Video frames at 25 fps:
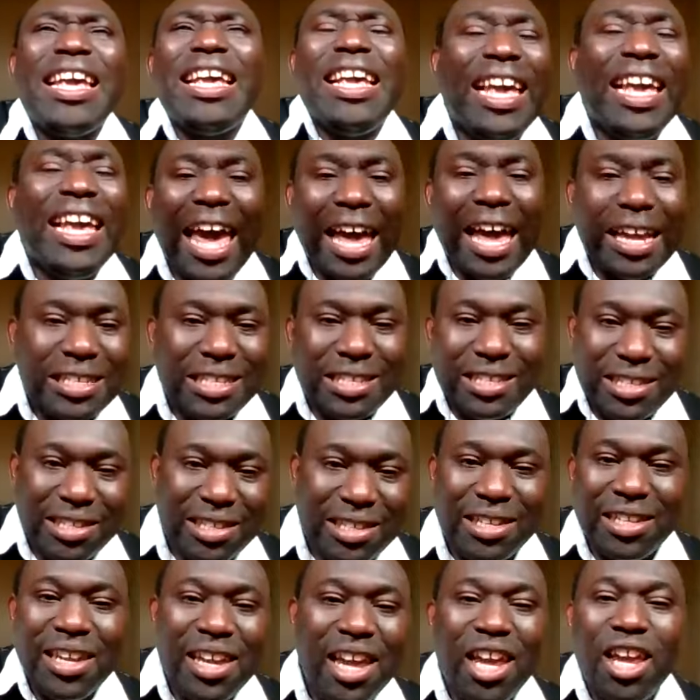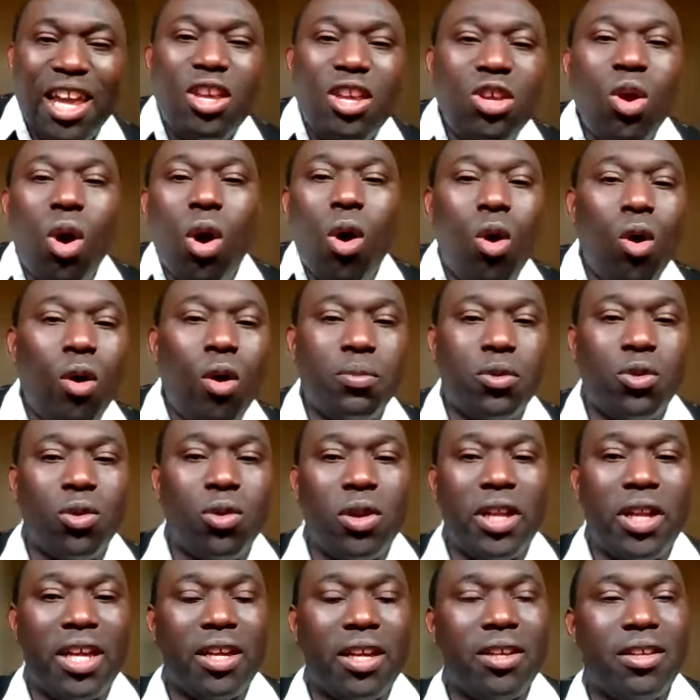a guest in your home
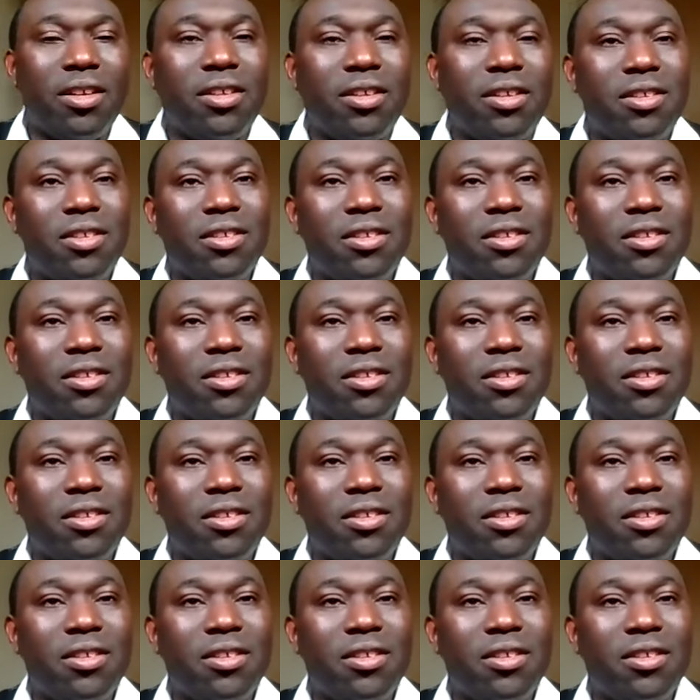today.